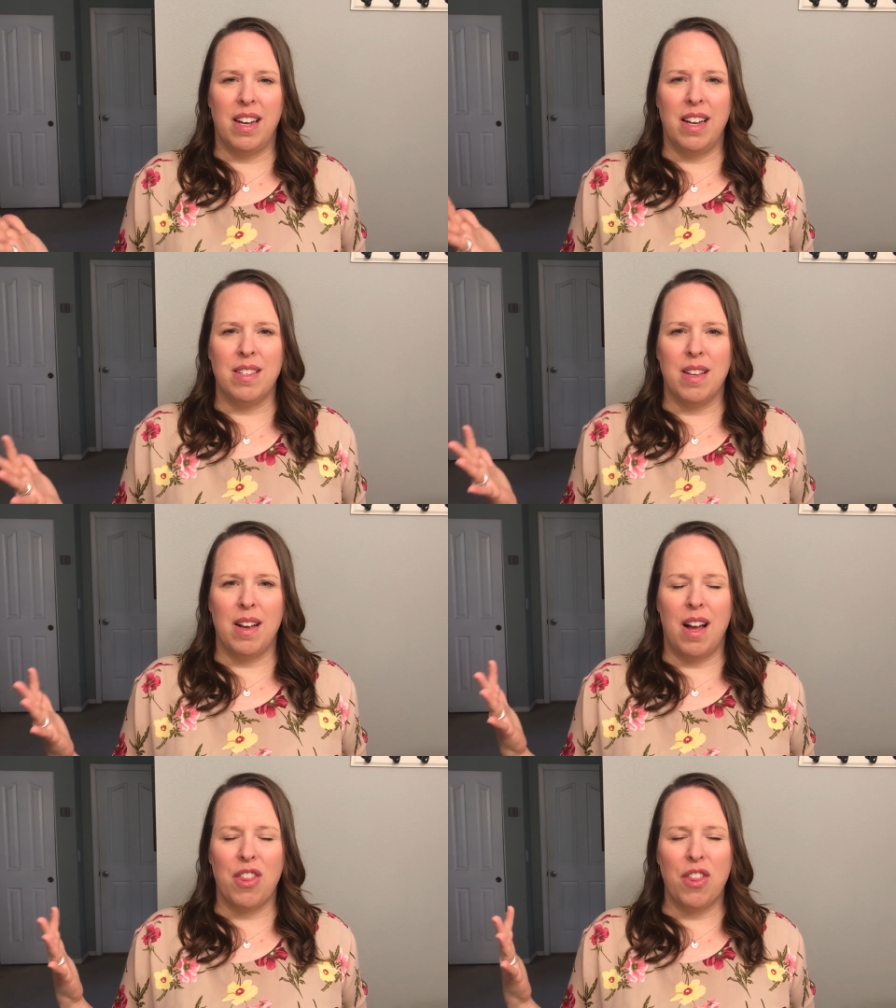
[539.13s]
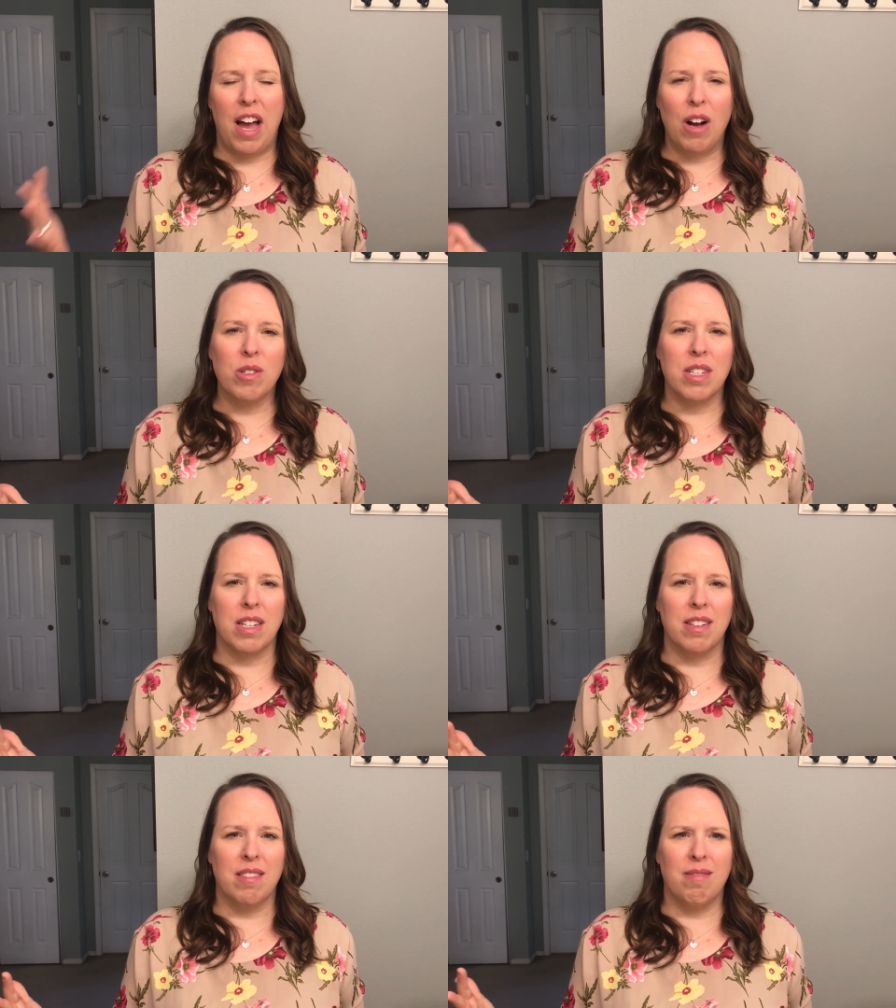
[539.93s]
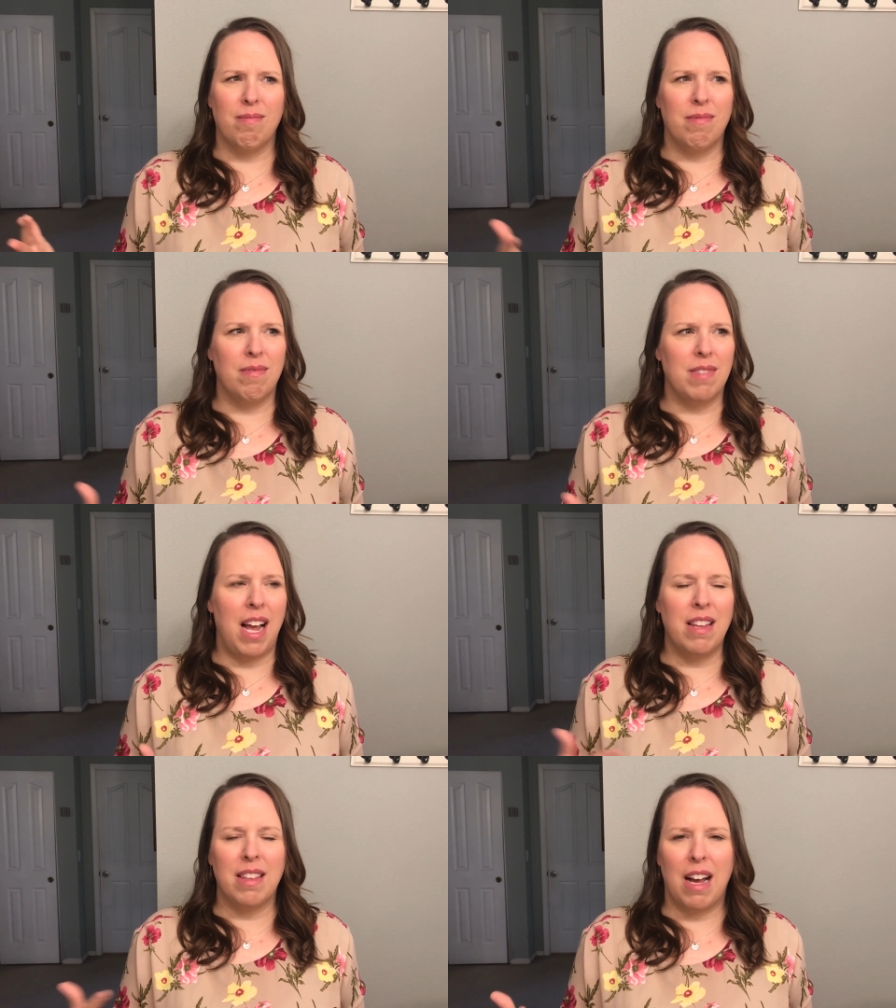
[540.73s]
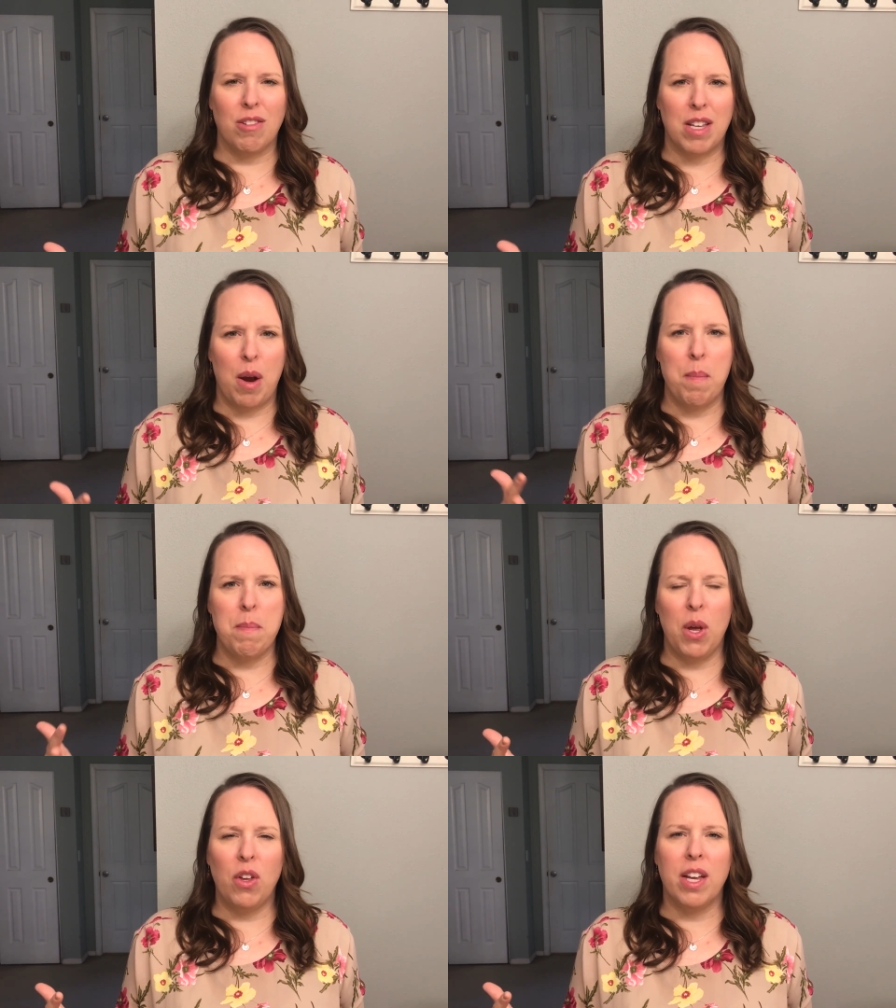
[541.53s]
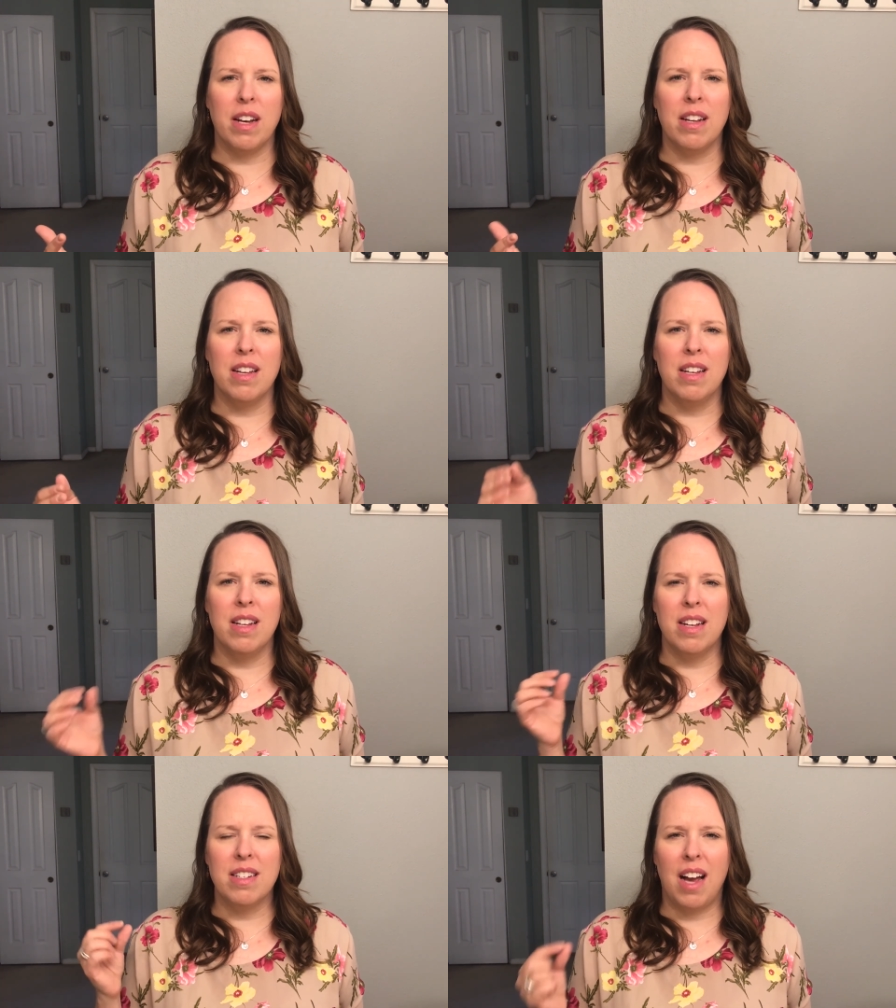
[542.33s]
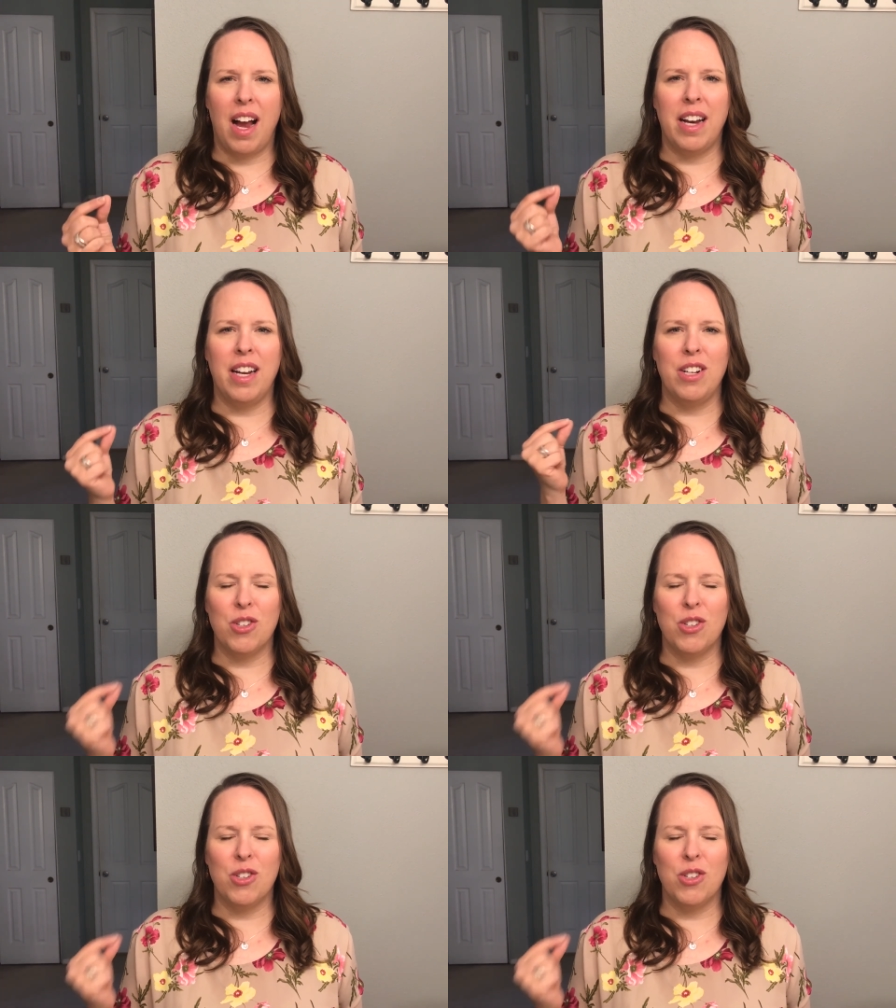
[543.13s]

is a thousand, ten thousand, a million tiny